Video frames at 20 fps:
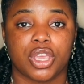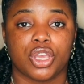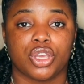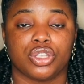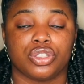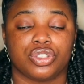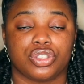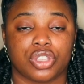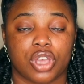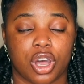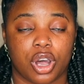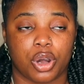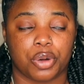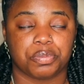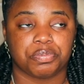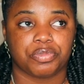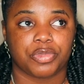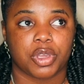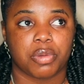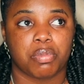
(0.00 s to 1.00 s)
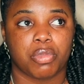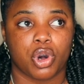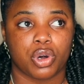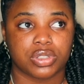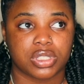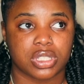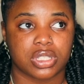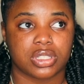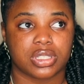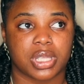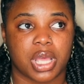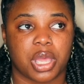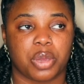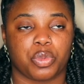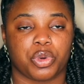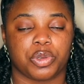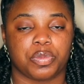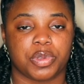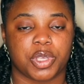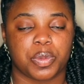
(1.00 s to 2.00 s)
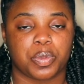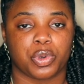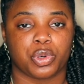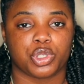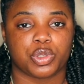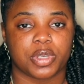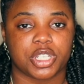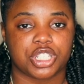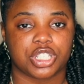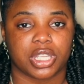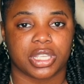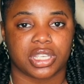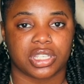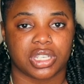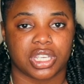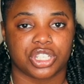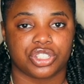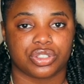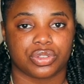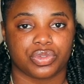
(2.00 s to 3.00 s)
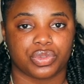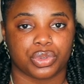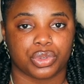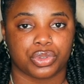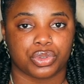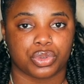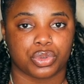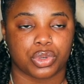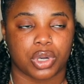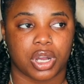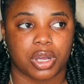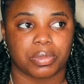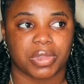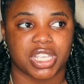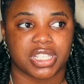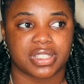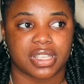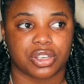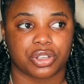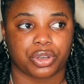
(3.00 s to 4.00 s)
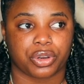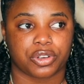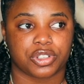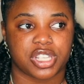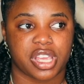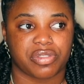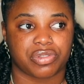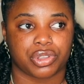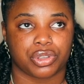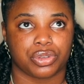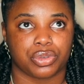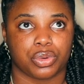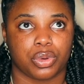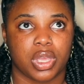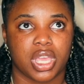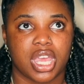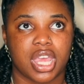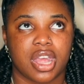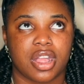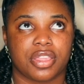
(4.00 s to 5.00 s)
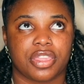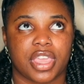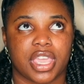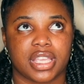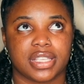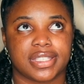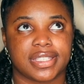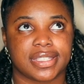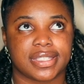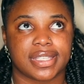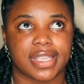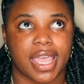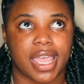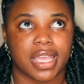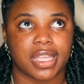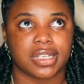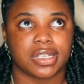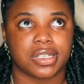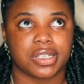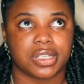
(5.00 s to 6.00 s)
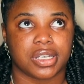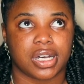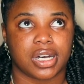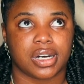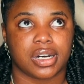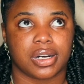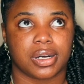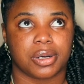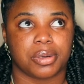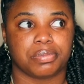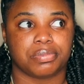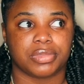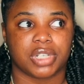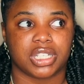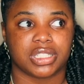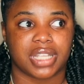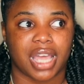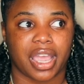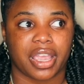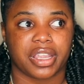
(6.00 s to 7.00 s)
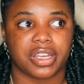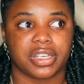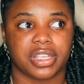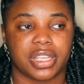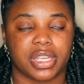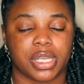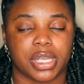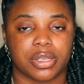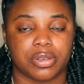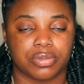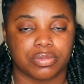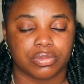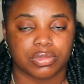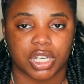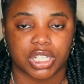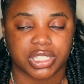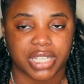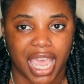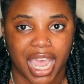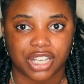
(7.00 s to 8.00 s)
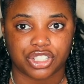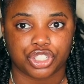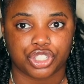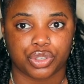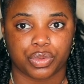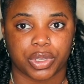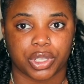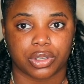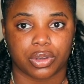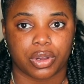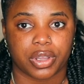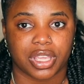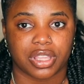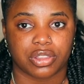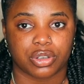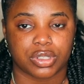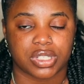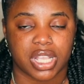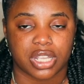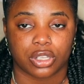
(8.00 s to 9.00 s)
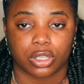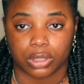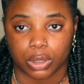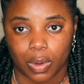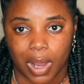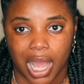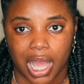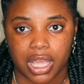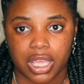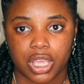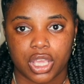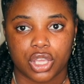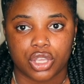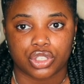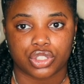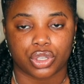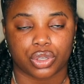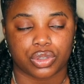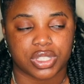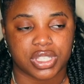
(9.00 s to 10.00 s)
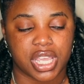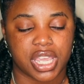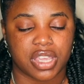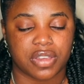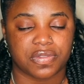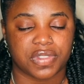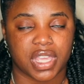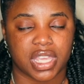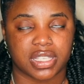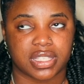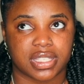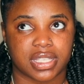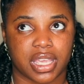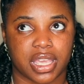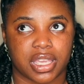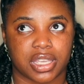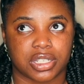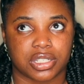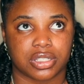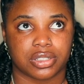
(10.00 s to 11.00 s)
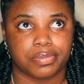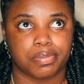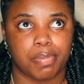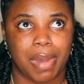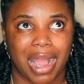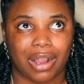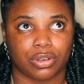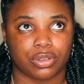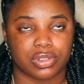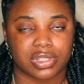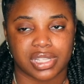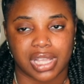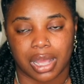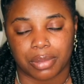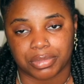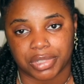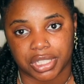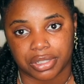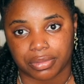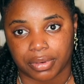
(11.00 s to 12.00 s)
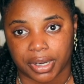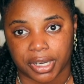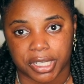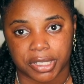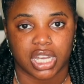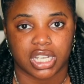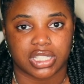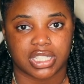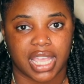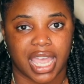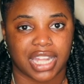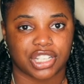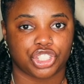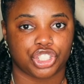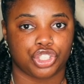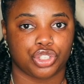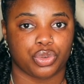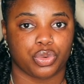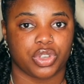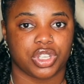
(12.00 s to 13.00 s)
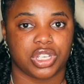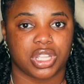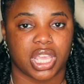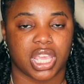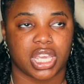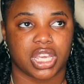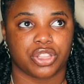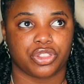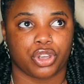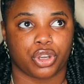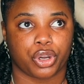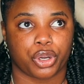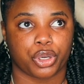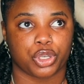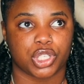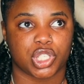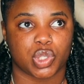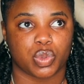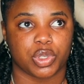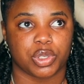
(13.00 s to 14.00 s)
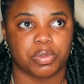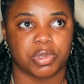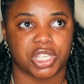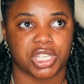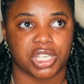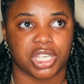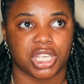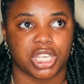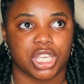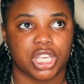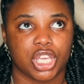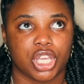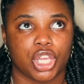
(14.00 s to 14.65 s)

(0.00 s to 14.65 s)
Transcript: So most of the time when people, especially like in Haitian Voodoo, they send a curse after you, they send a deity attached to it, okay? They'll send a loi. So say if they send Baron Samedi, right, attached to it, and the curse would be,